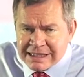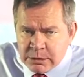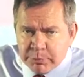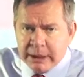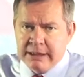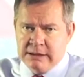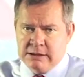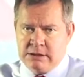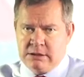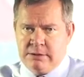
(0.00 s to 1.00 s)

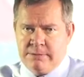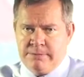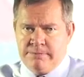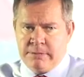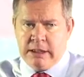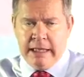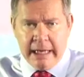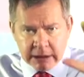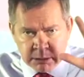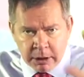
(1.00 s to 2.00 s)
plays.
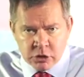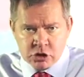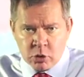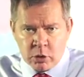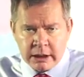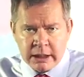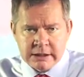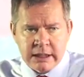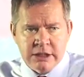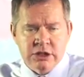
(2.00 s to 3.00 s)
And in most
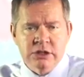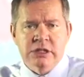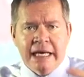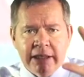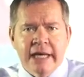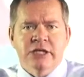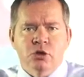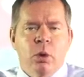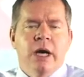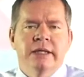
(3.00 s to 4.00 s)
organizations, that's
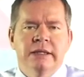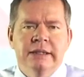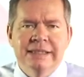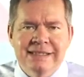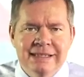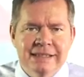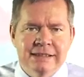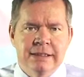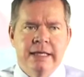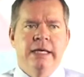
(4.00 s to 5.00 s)
why the DC
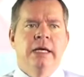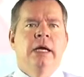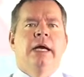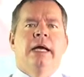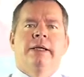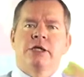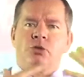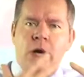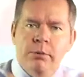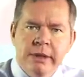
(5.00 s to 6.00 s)
is there, and that's
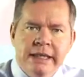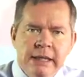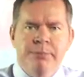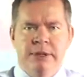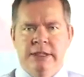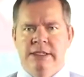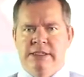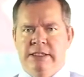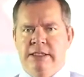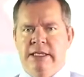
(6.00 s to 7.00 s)
why we keep the
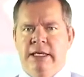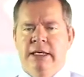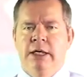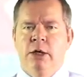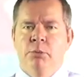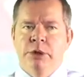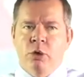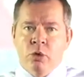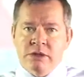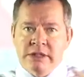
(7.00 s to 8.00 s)
DC there.
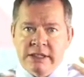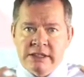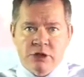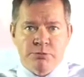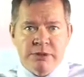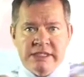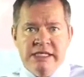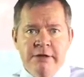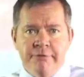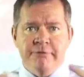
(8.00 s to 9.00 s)
Because there's this
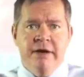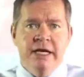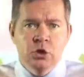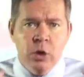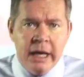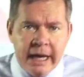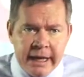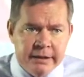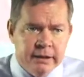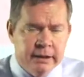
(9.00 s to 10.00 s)
perceived value
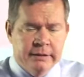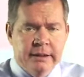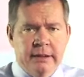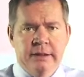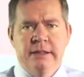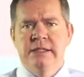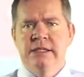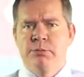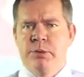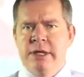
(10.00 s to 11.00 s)
add that the
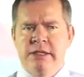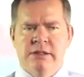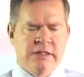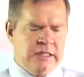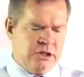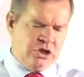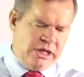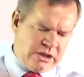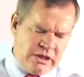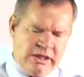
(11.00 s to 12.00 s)
DC brings. It
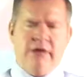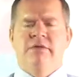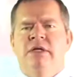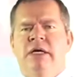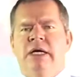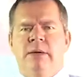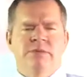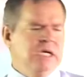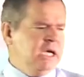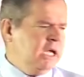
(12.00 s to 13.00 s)
checks that everything comes
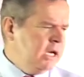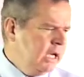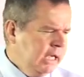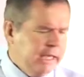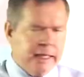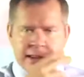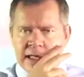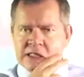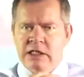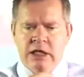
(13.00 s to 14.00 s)
in, it
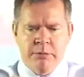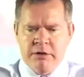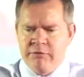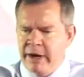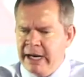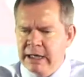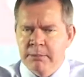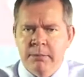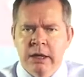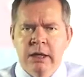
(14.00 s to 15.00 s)
does a little bit of
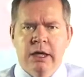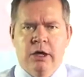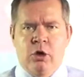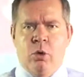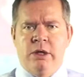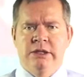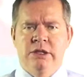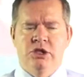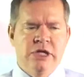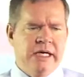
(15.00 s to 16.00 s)
random quality
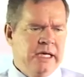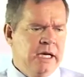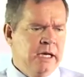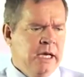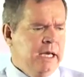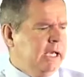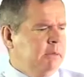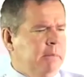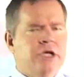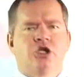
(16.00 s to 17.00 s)
checking, it
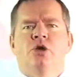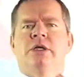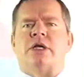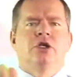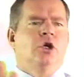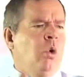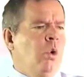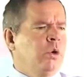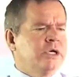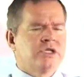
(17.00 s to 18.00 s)
makes sure that the
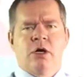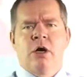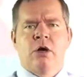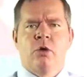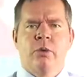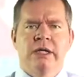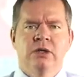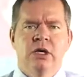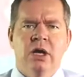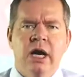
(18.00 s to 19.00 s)
orders are
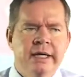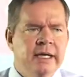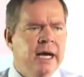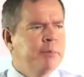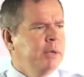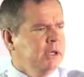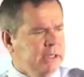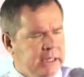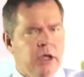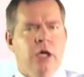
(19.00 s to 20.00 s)
correctly lined up,
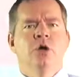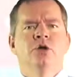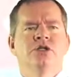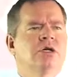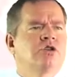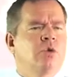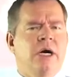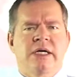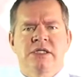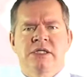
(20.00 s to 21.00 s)
it loads the
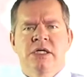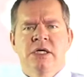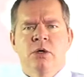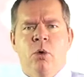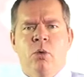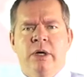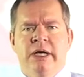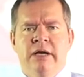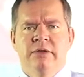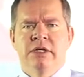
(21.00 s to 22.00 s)
trucks or
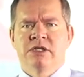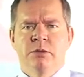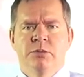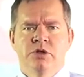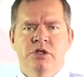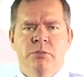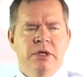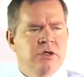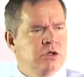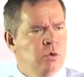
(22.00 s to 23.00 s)
whatever distribution
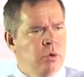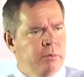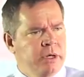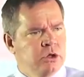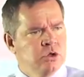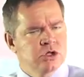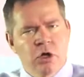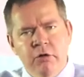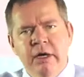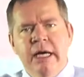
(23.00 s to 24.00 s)
method you want to make use
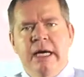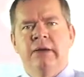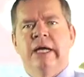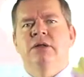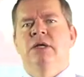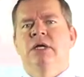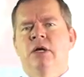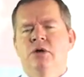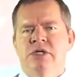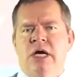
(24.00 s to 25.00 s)
of, and that then
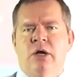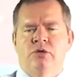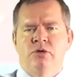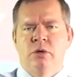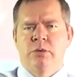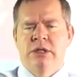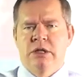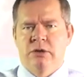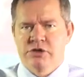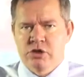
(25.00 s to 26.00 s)
goes out to the
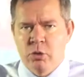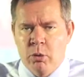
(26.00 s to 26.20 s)
retail store.